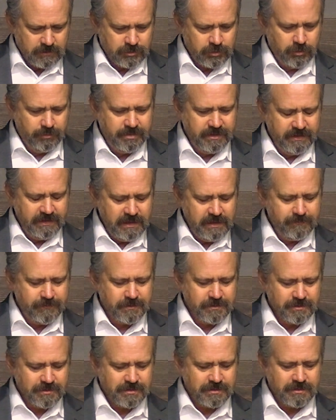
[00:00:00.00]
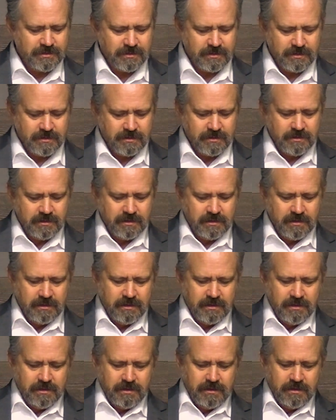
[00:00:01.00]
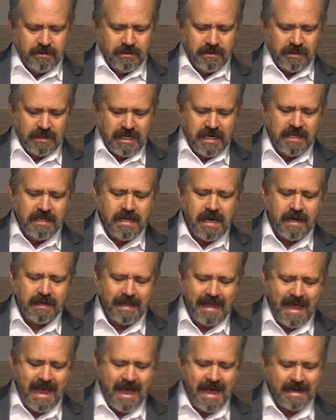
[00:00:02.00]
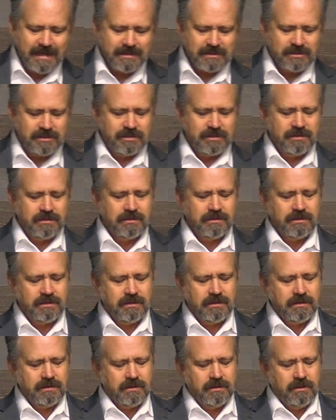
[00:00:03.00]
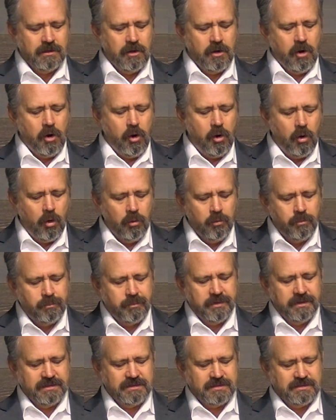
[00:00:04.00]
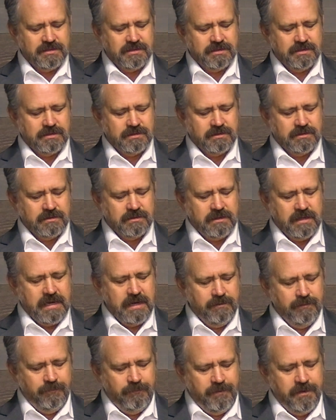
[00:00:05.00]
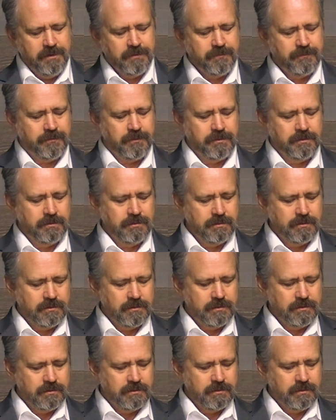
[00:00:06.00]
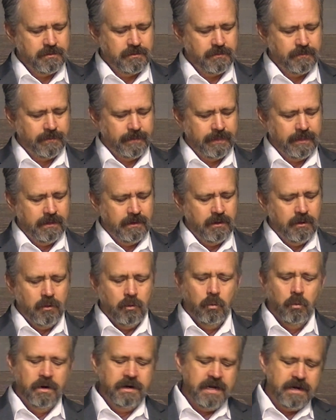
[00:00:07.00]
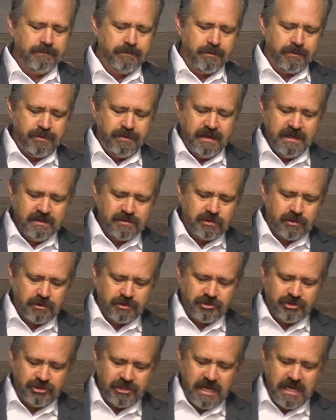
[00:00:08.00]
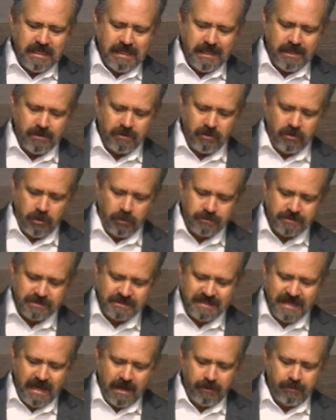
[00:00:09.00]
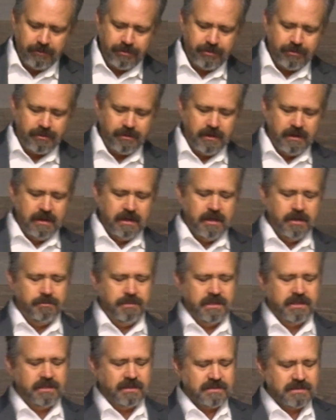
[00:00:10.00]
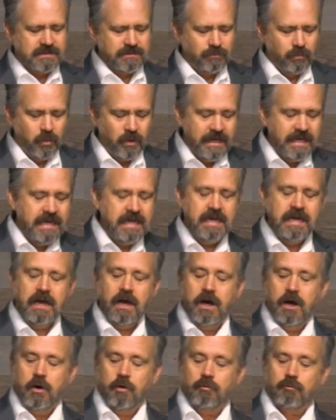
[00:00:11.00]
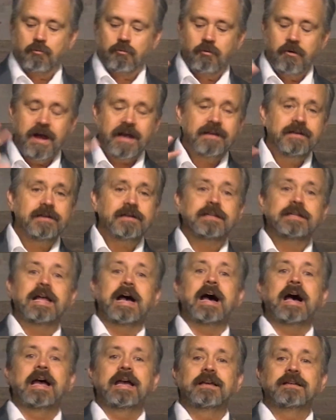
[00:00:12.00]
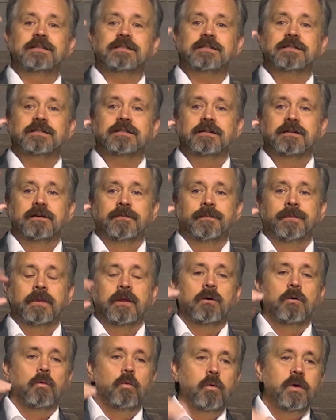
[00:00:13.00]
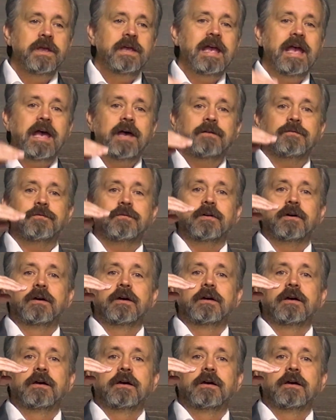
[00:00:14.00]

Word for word: So believers cannot act hopeless and fearful whenever things look shaky or go south because we recognize we have